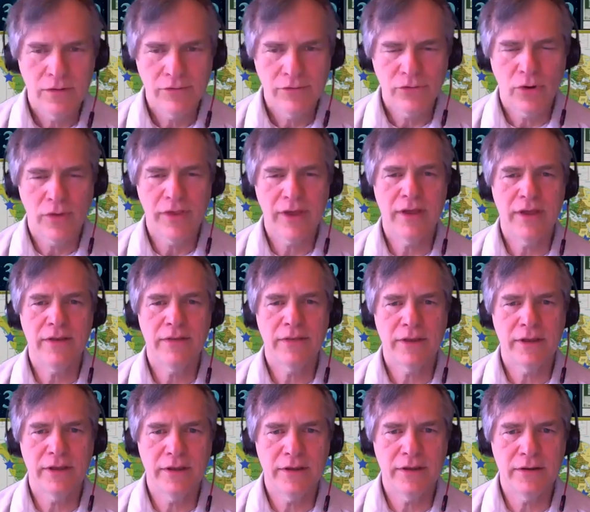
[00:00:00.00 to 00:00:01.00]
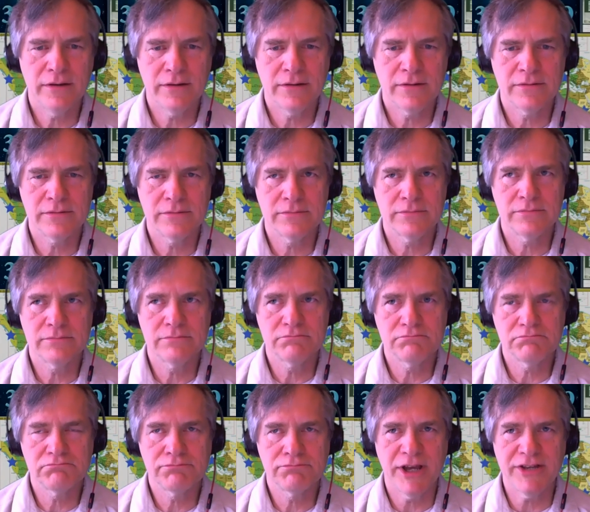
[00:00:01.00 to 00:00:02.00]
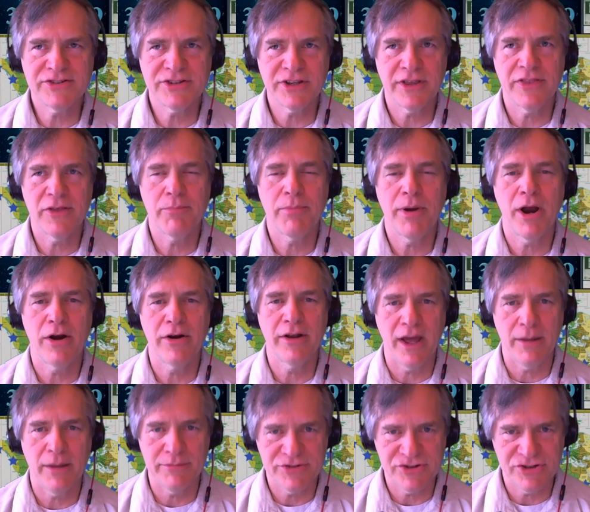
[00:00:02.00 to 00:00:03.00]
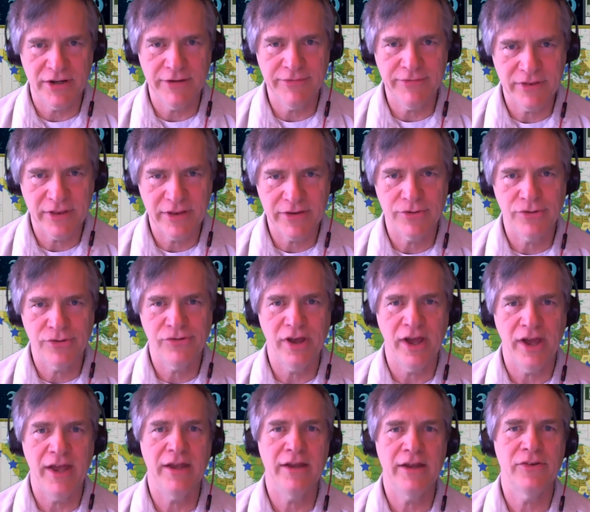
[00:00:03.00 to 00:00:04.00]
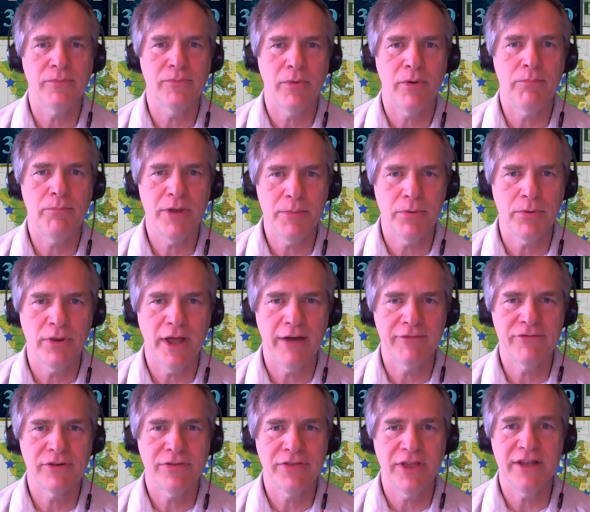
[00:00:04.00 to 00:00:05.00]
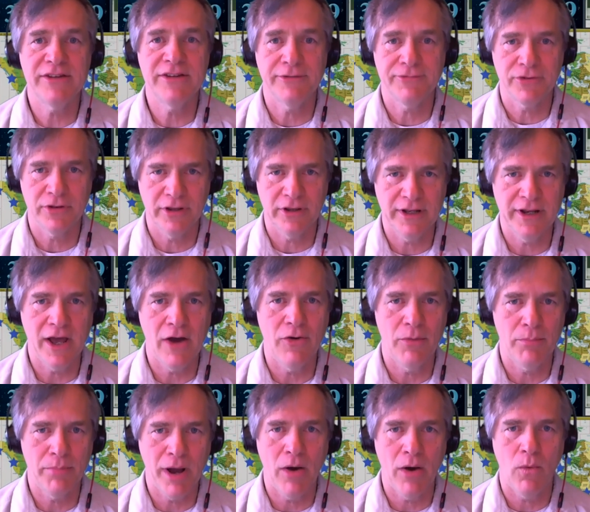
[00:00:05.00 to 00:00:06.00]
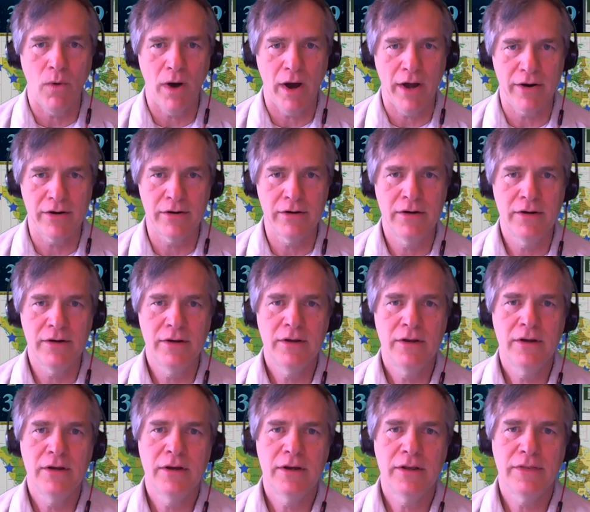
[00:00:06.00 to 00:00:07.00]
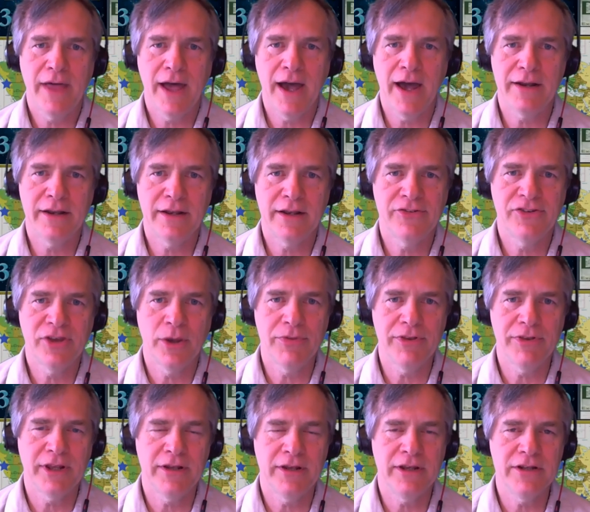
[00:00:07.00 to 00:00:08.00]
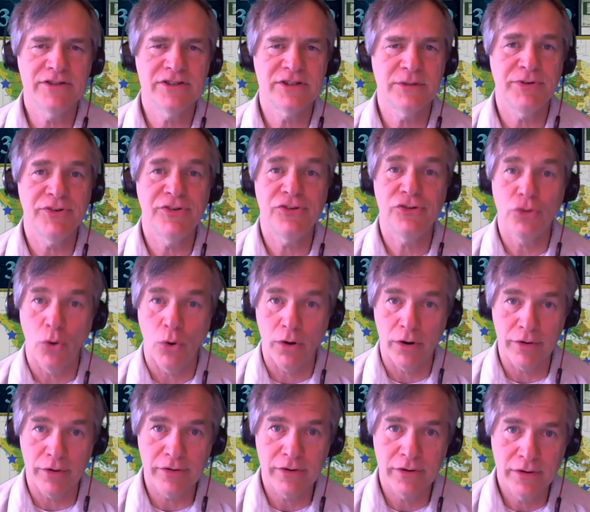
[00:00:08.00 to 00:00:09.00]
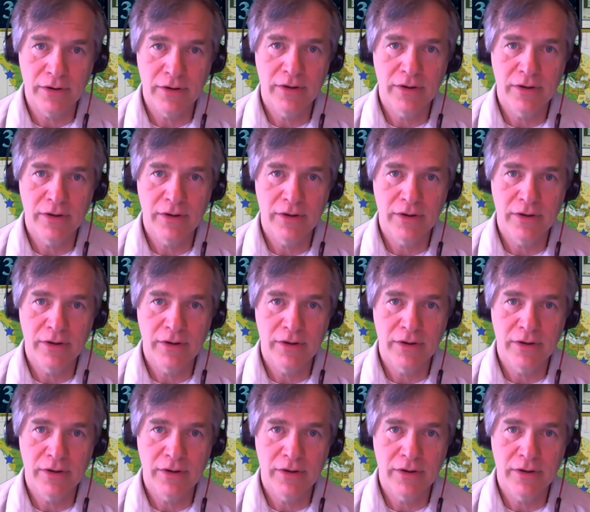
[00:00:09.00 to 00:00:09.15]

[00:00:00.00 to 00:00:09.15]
So they basically the paradigm shift that you're saying is people have to think differently now about water, that it's something that needs to be stored